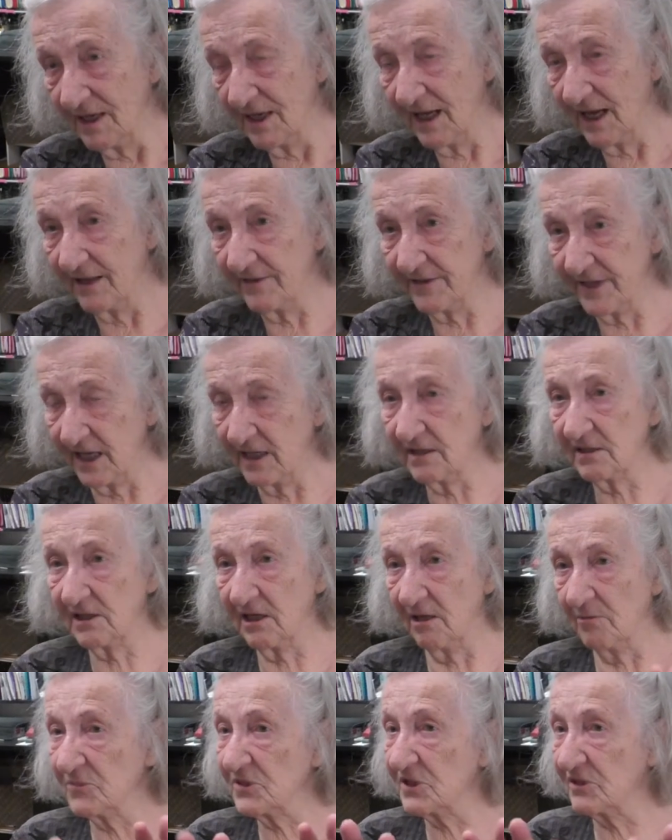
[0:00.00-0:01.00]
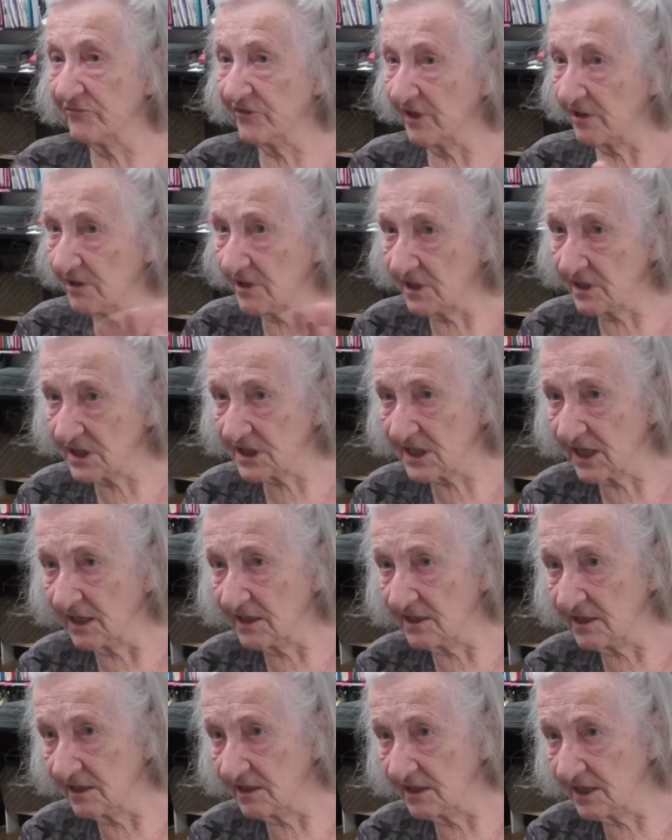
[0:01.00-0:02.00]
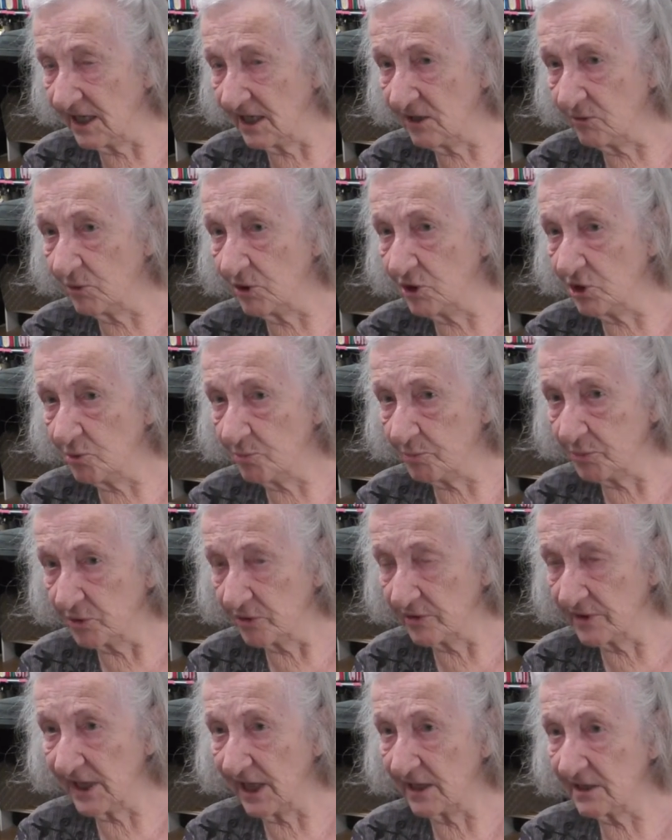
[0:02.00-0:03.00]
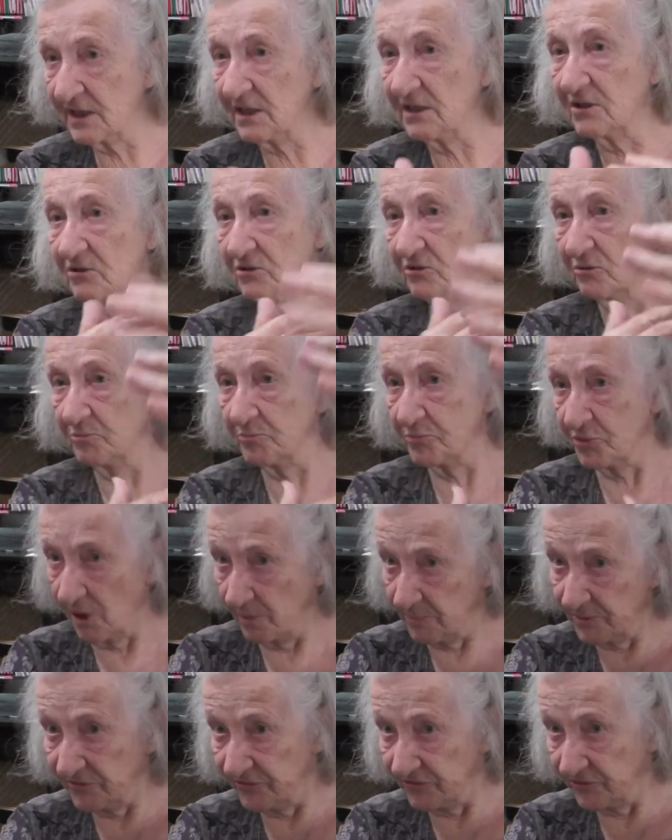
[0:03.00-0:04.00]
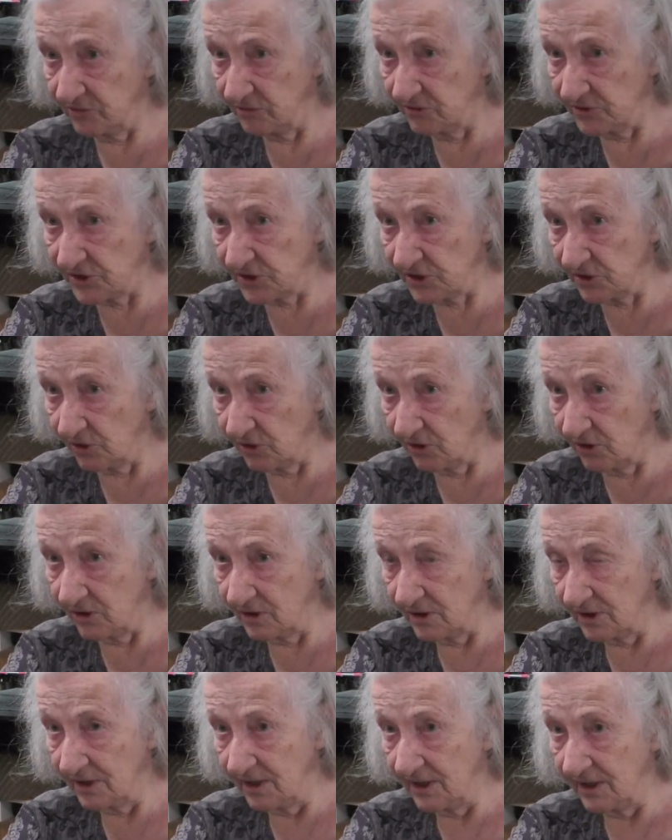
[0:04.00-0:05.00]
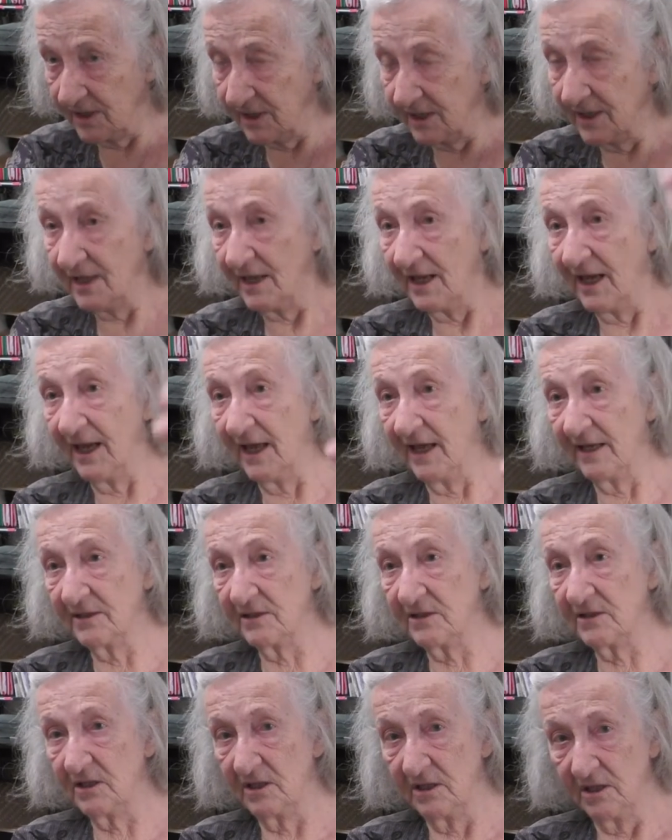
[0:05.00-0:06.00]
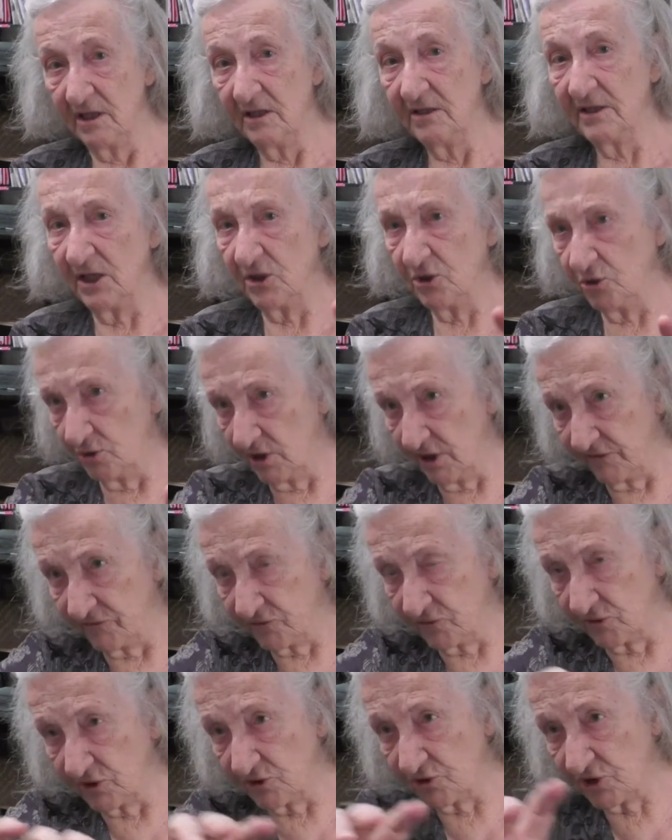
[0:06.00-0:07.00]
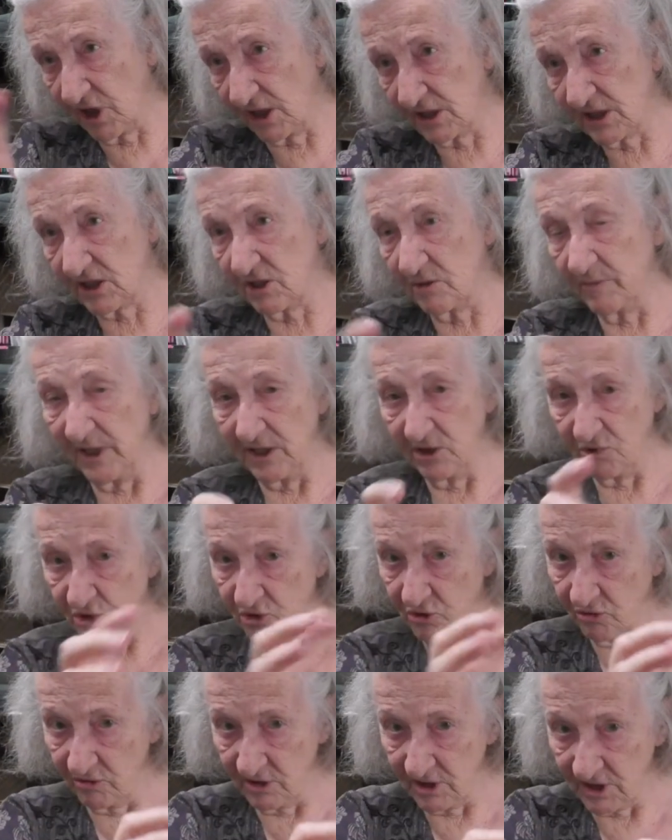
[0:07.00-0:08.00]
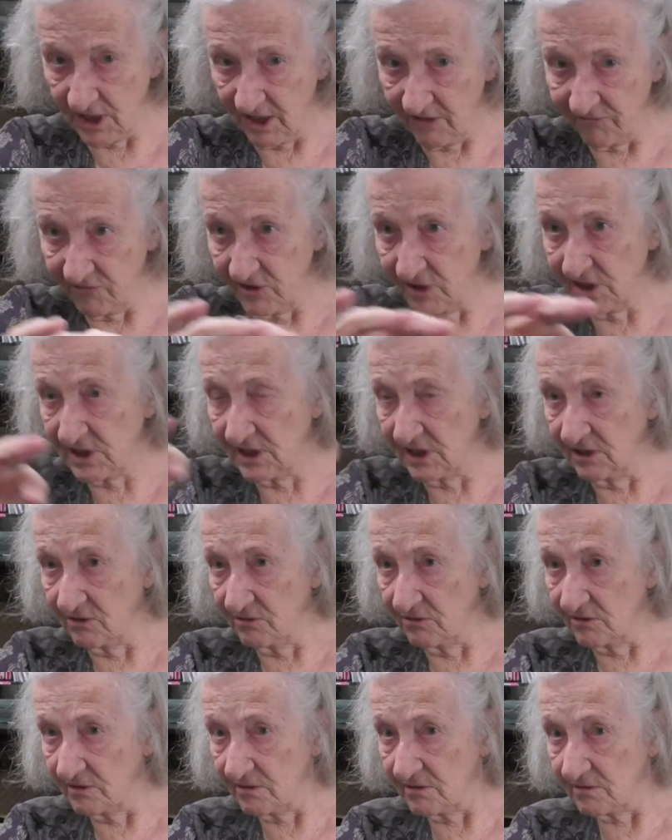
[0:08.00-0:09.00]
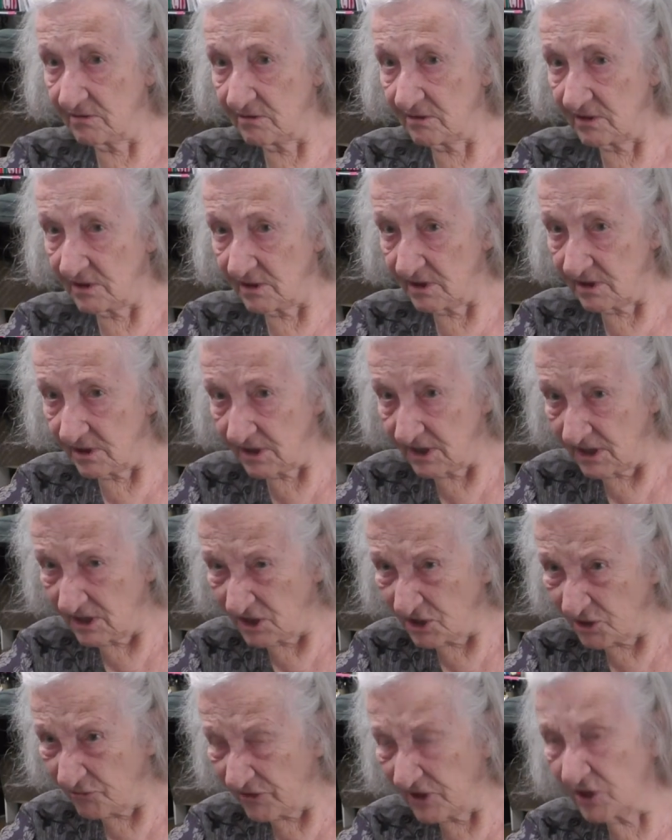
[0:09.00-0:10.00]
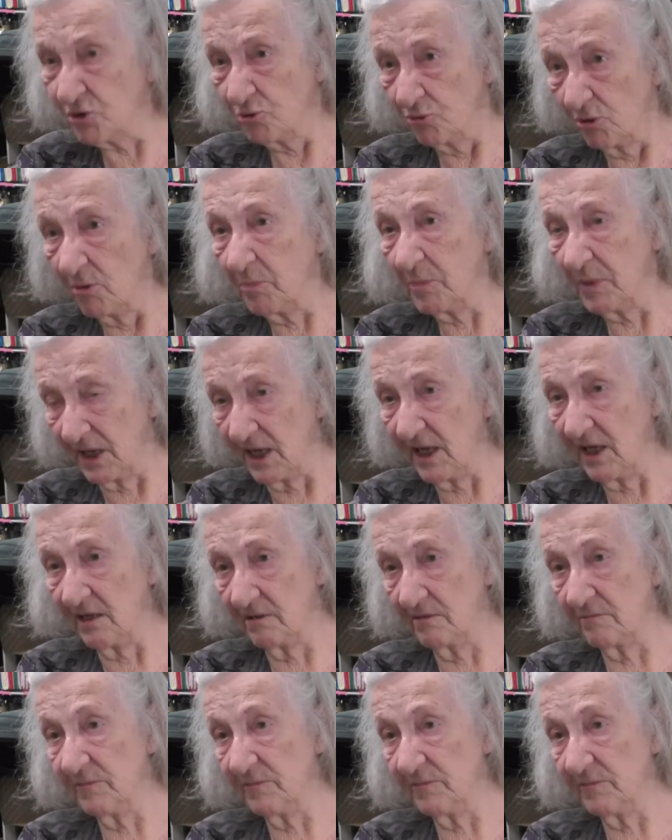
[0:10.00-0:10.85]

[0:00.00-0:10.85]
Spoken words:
And then comes the very exciting day when you put that into a proper full score, and then you have to adjust to make sure that every single individual player